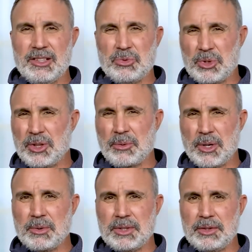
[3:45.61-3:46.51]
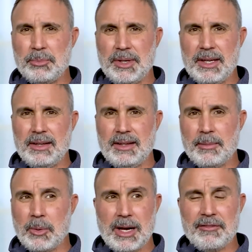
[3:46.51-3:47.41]
so we're on the road a little bit. And then
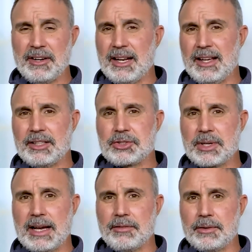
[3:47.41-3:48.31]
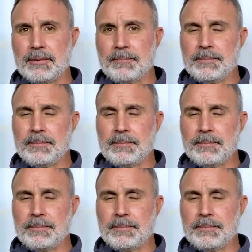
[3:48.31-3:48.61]
my wife and I like to travel.